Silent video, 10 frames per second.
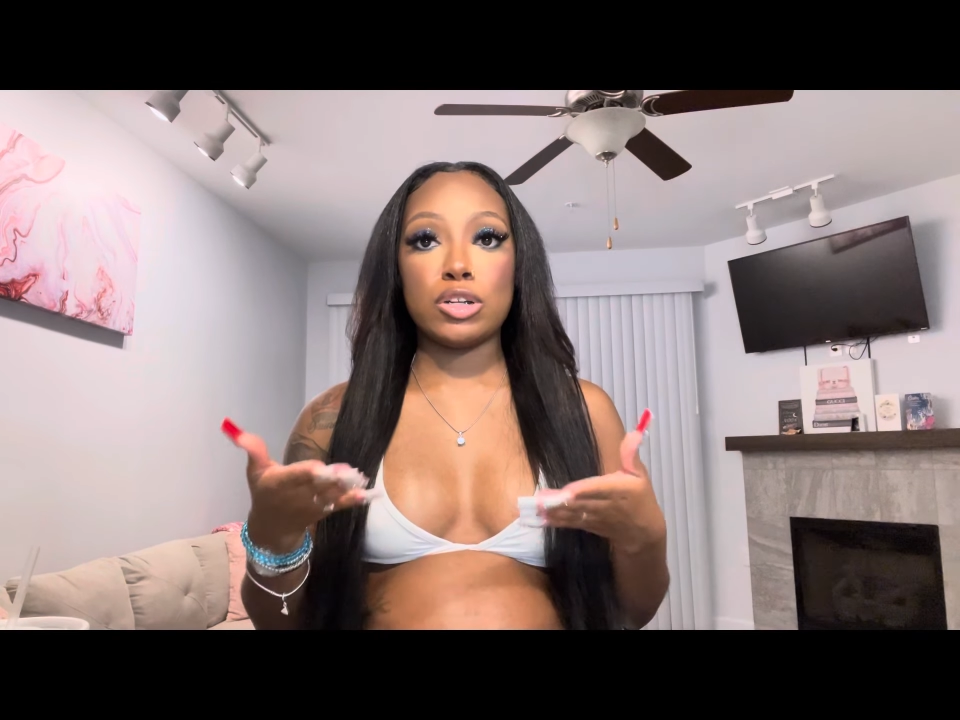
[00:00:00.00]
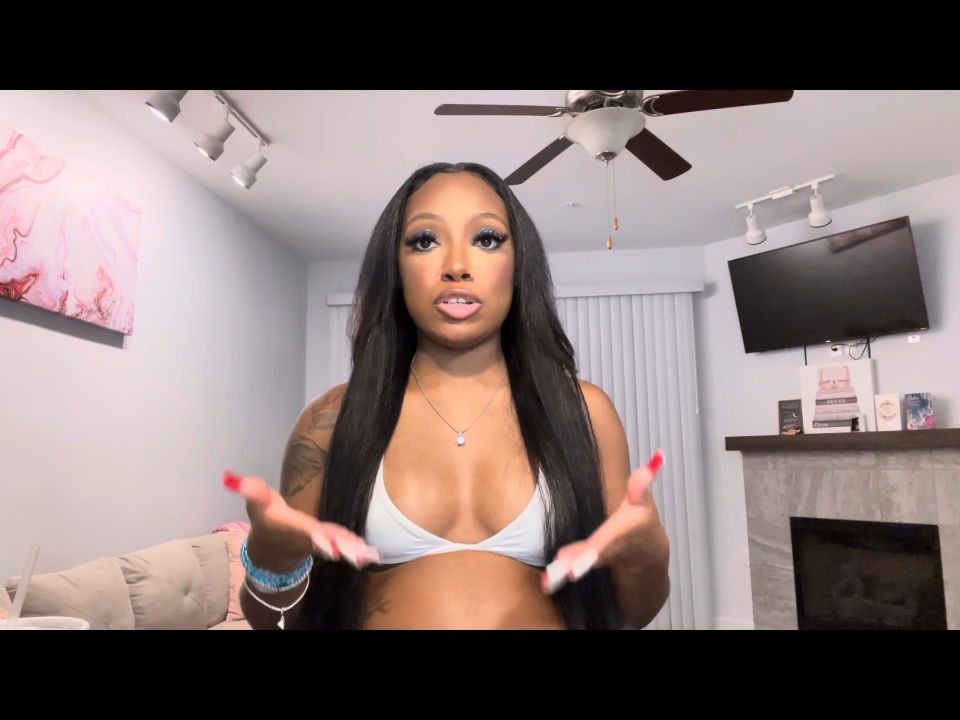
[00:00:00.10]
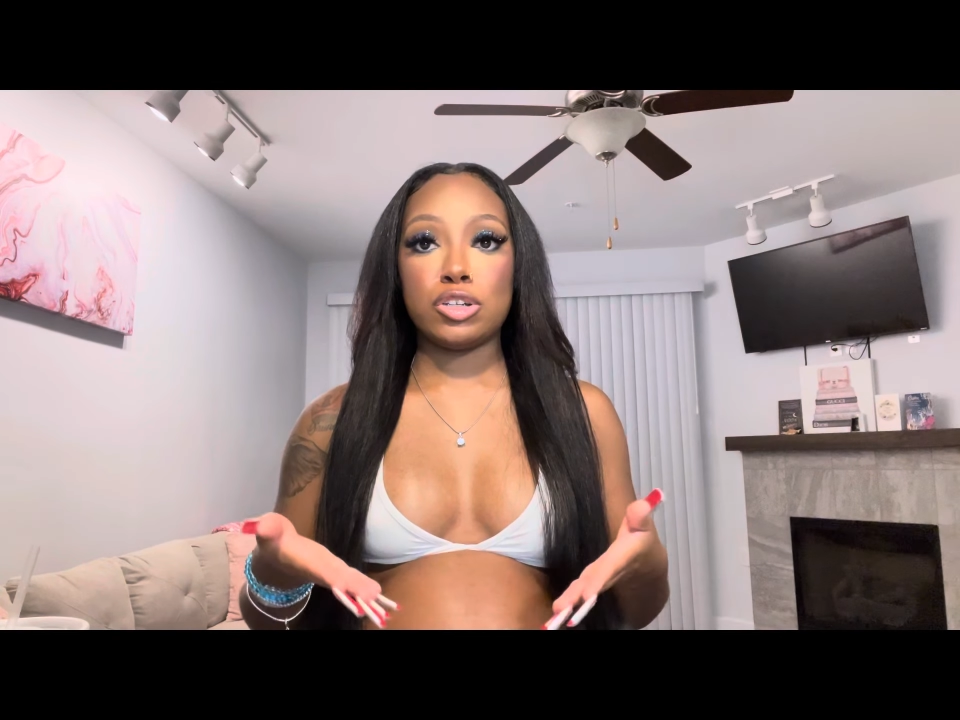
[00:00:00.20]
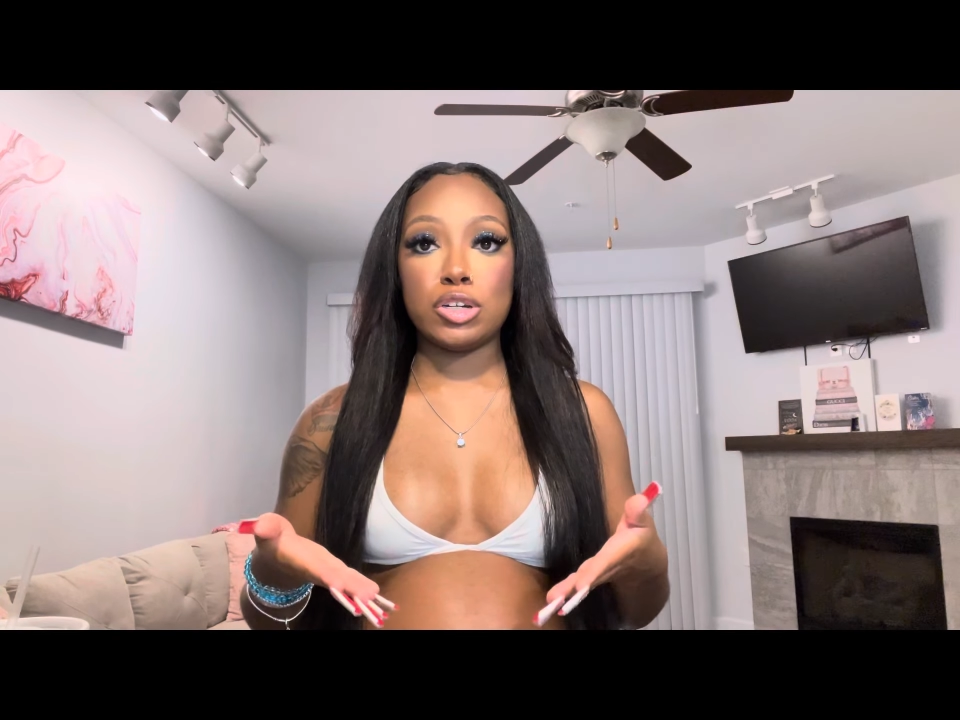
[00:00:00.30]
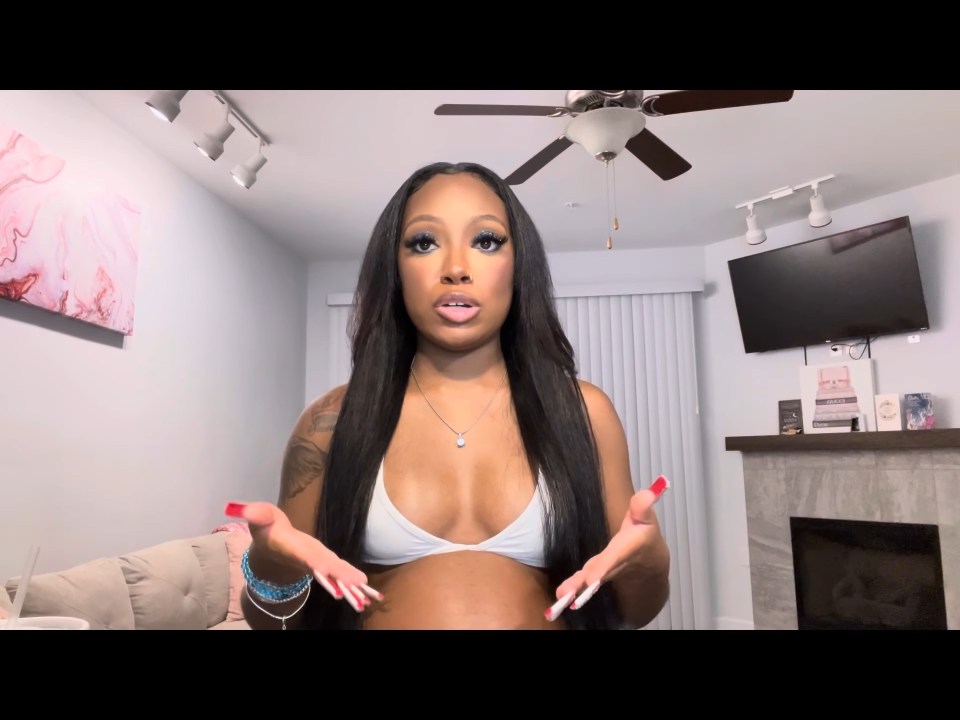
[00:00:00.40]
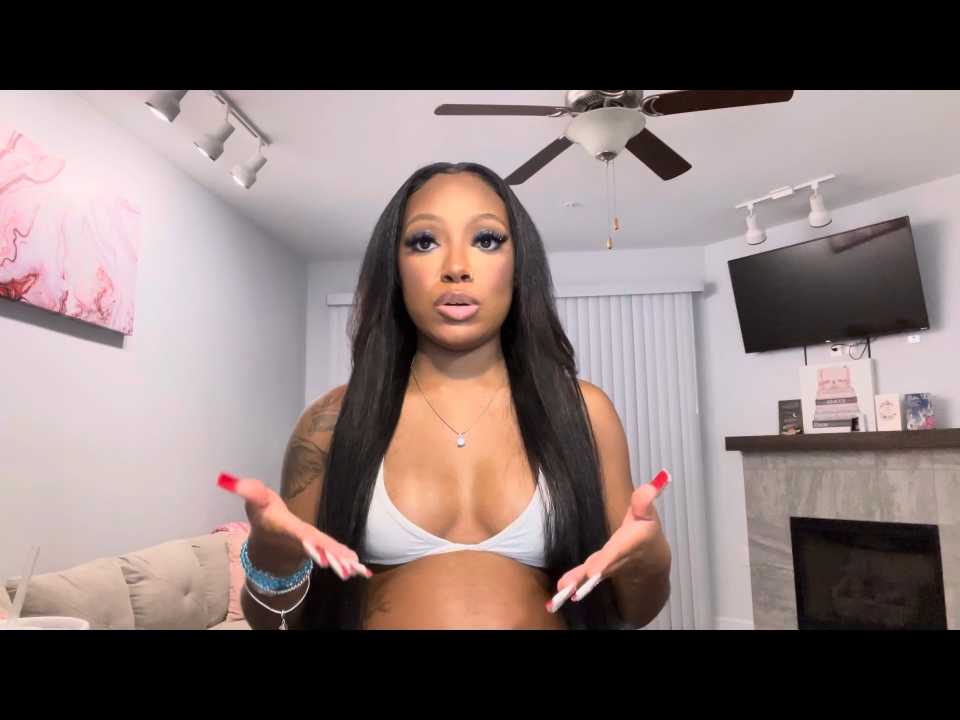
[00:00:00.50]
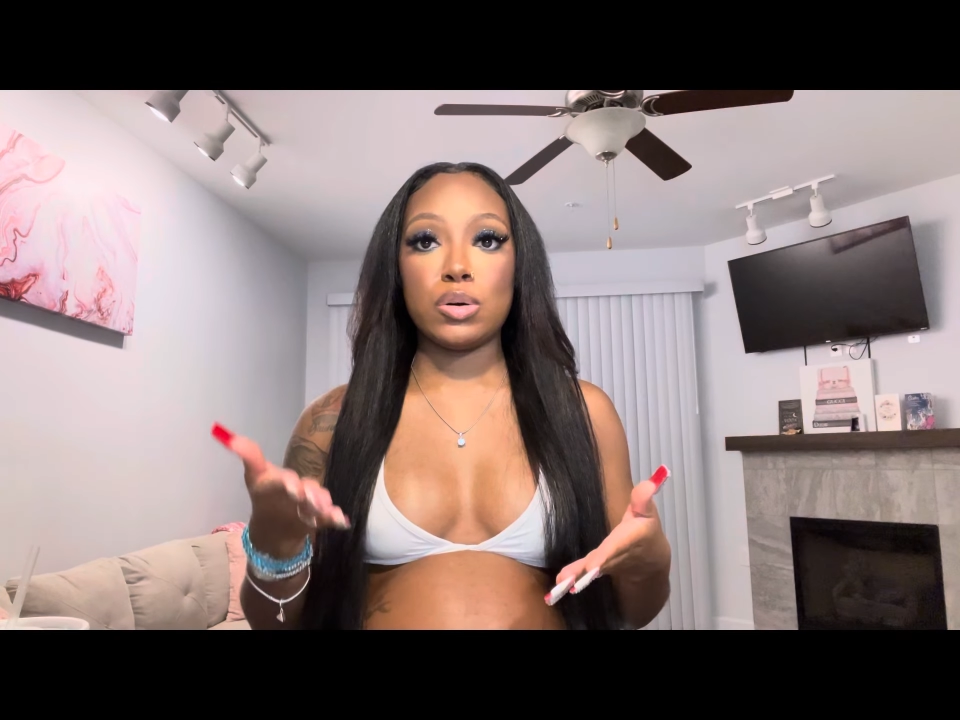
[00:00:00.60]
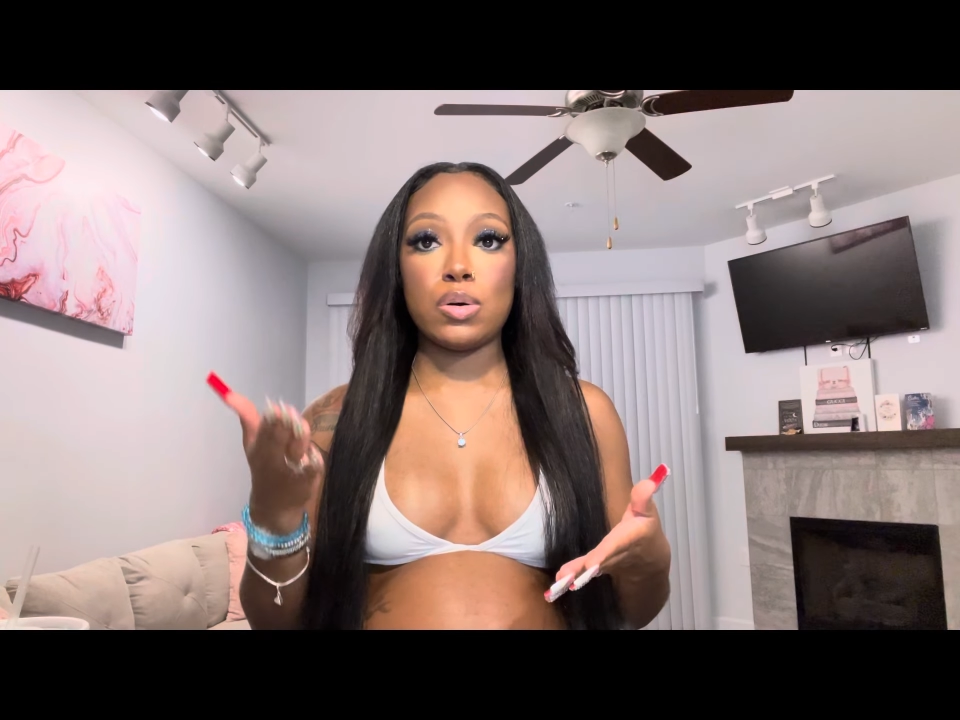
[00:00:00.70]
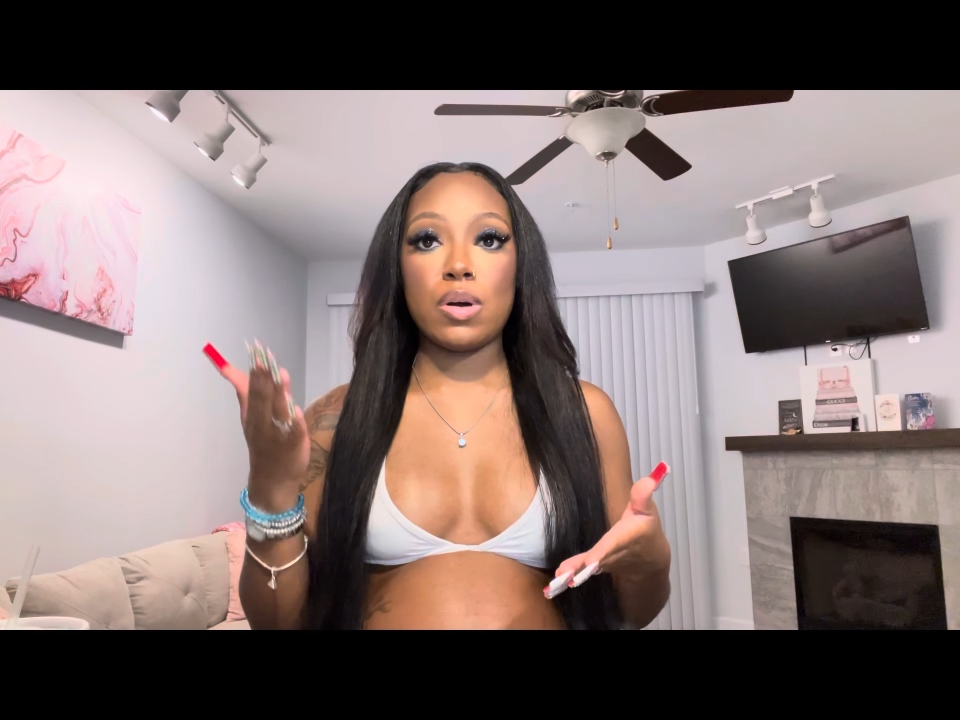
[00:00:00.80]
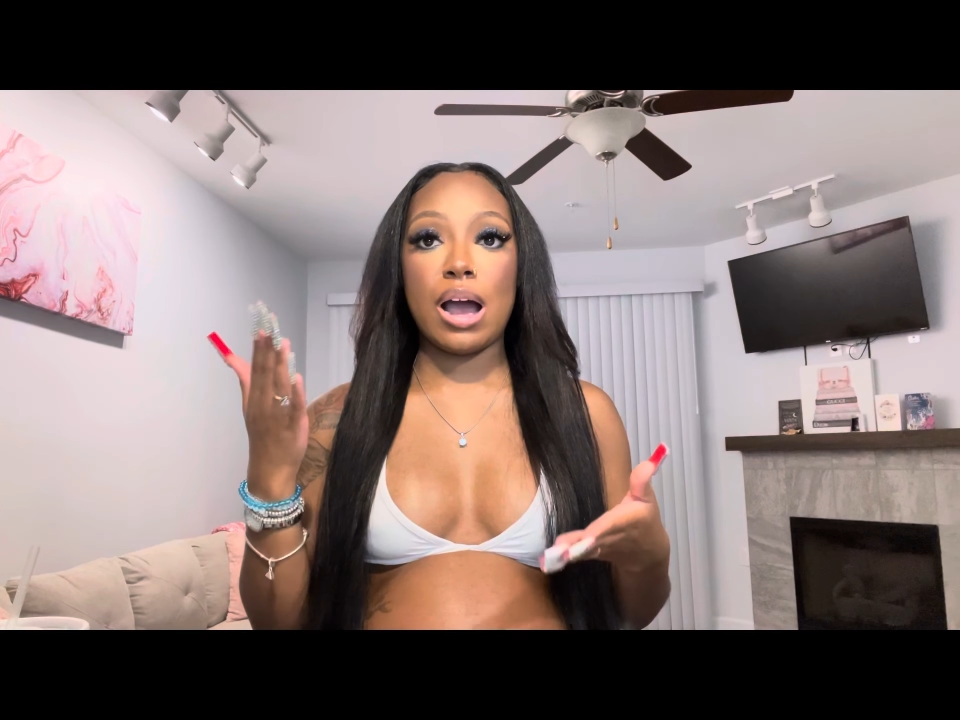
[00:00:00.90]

until